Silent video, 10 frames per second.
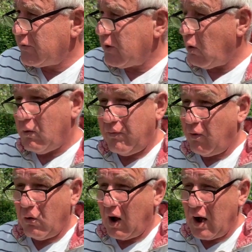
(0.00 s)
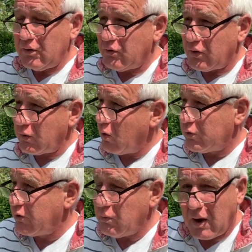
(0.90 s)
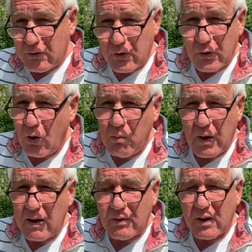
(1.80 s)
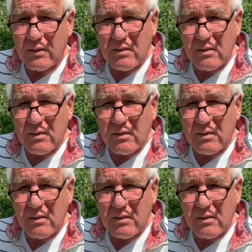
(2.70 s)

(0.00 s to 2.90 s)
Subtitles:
or 100 or 200 or whatever,